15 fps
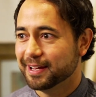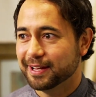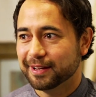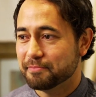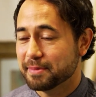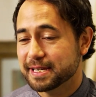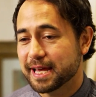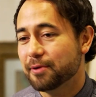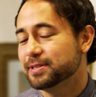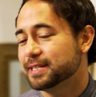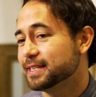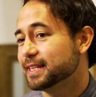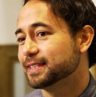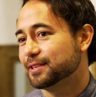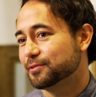my dad would say
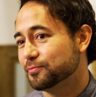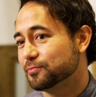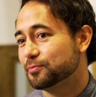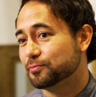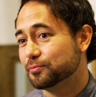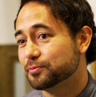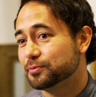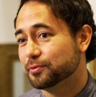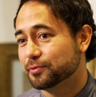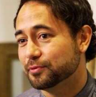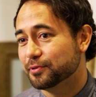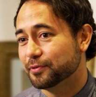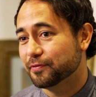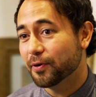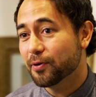that
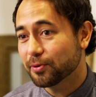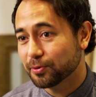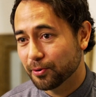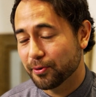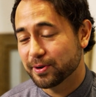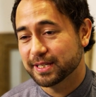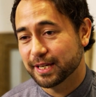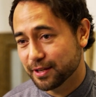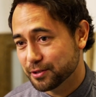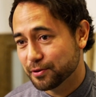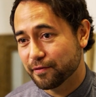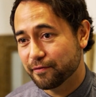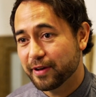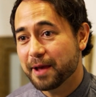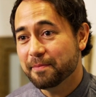the folklore is that your
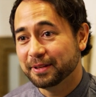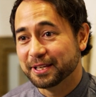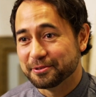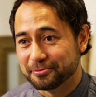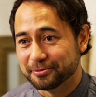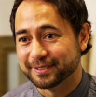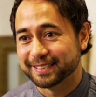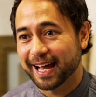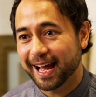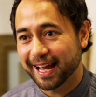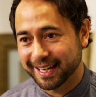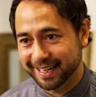family will die.